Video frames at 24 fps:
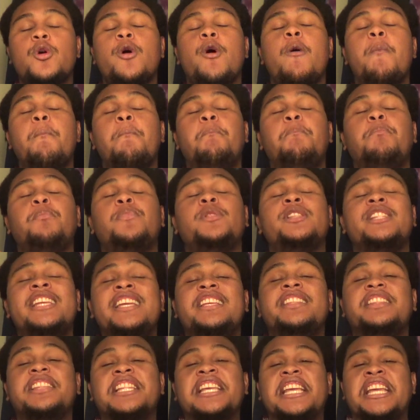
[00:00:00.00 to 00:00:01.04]

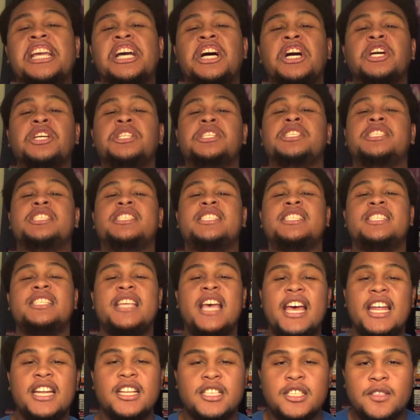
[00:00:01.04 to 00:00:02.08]
completely
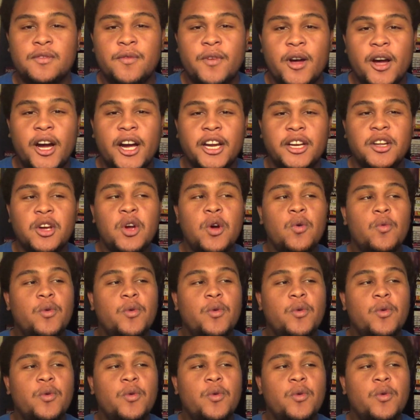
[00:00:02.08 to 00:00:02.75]
unsatisfied